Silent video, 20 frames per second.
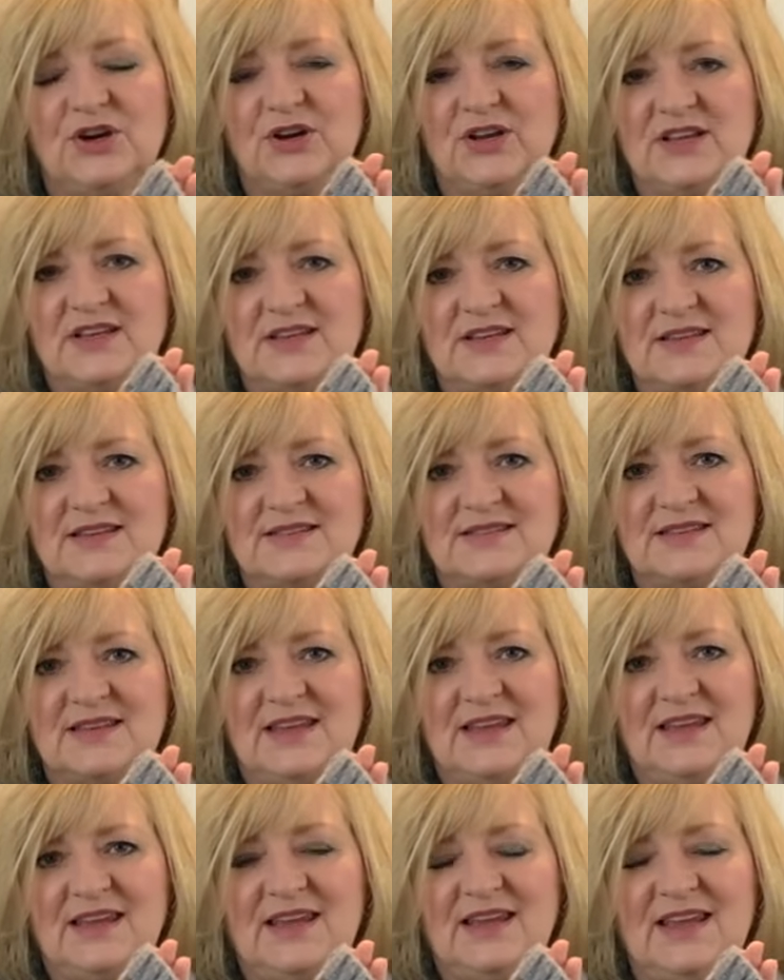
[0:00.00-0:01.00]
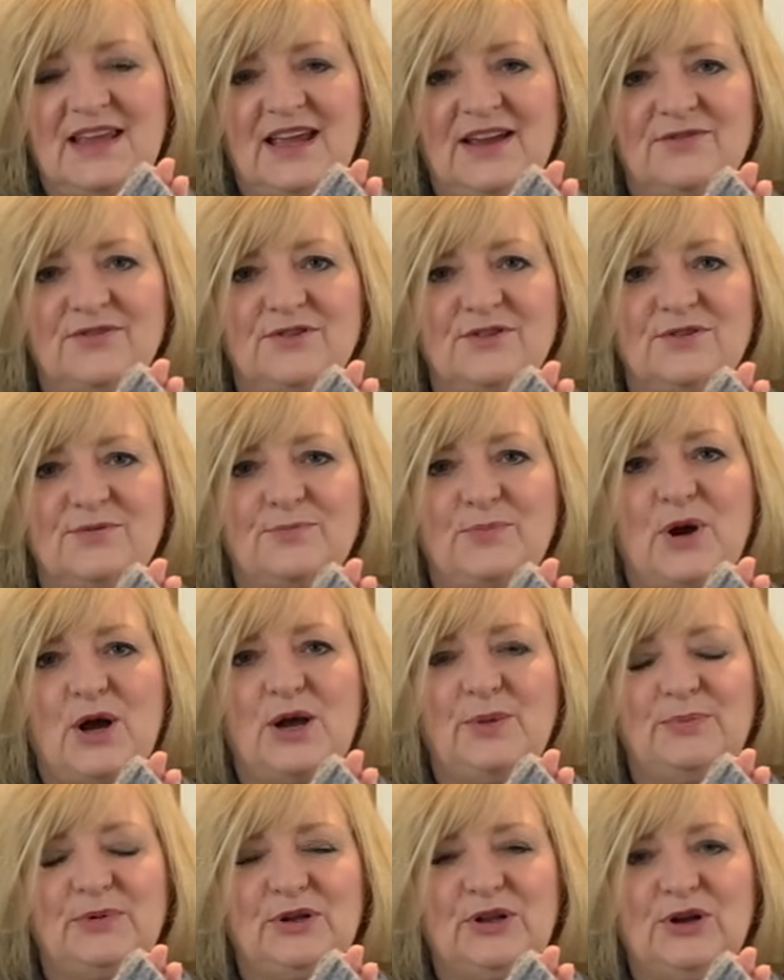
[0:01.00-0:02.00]
is the ever
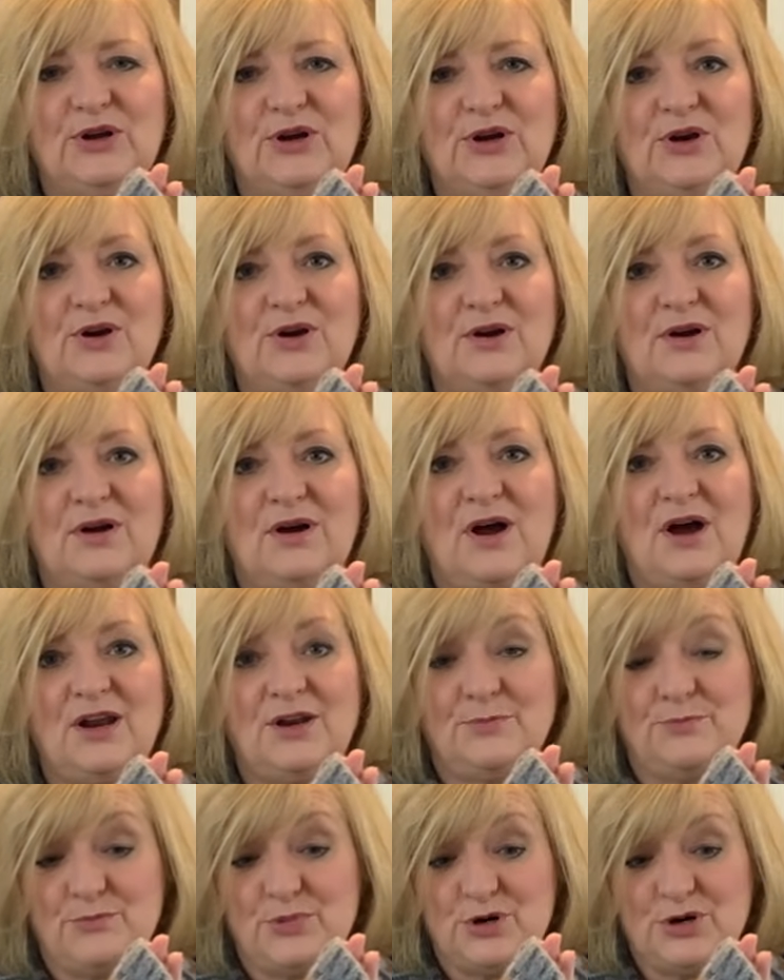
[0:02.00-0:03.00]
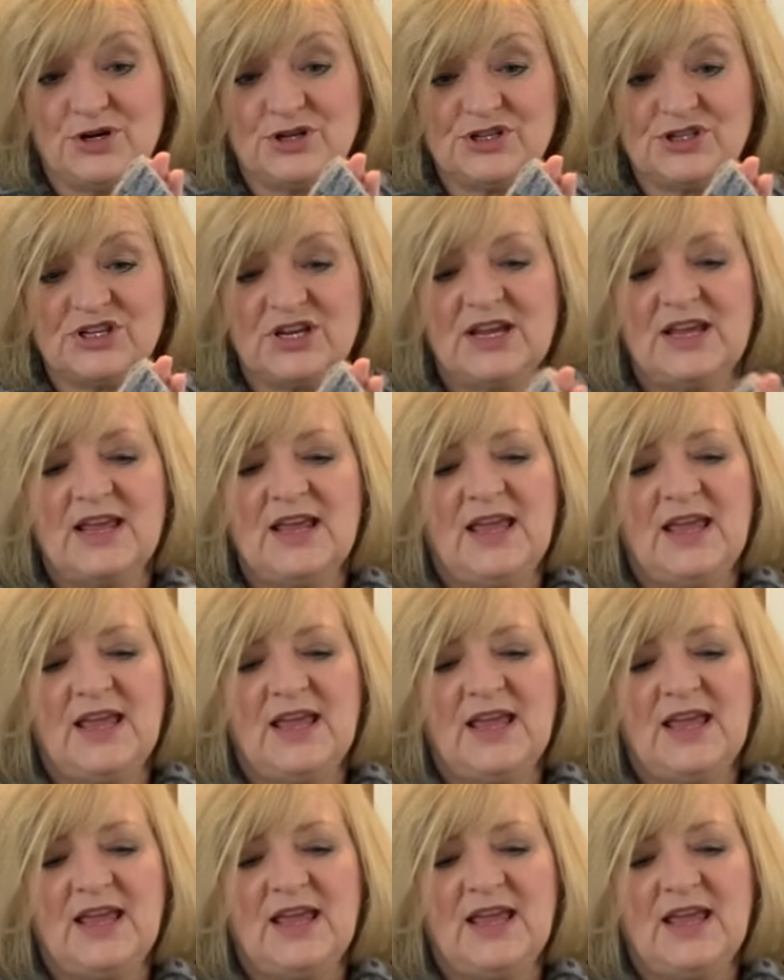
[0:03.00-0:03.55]
popular Autumn Birch.